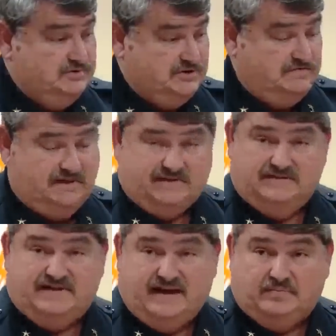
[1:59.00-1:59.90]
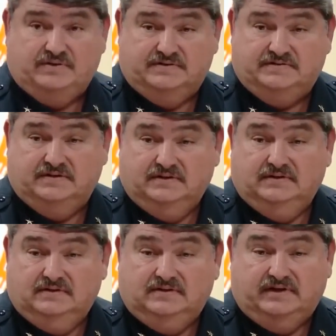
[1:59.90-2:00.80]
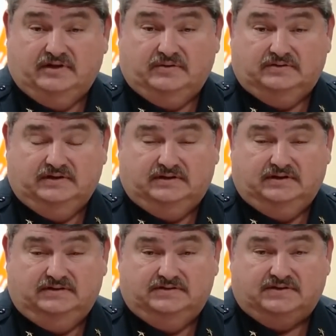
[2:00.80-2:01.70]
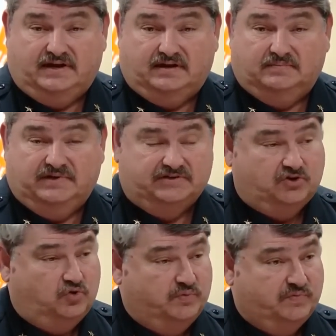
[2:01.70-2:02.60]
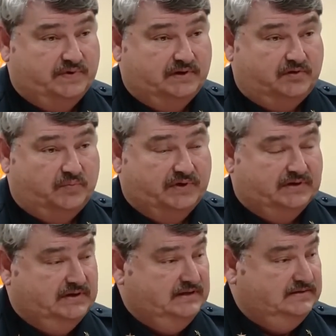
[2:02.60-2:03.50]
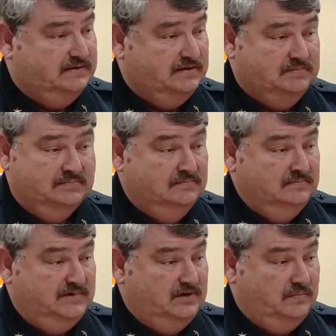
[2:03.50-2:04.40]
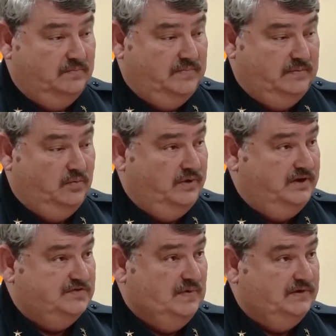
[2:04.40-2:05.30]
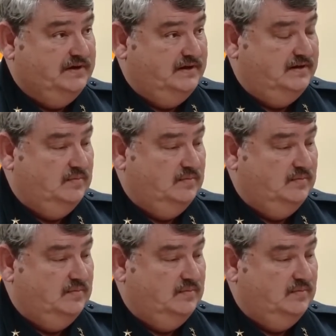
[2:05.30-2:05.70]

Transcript: When stuff like this happens, you know, it just kind of hits home with me a little bit that, you know, maybe we're not a small town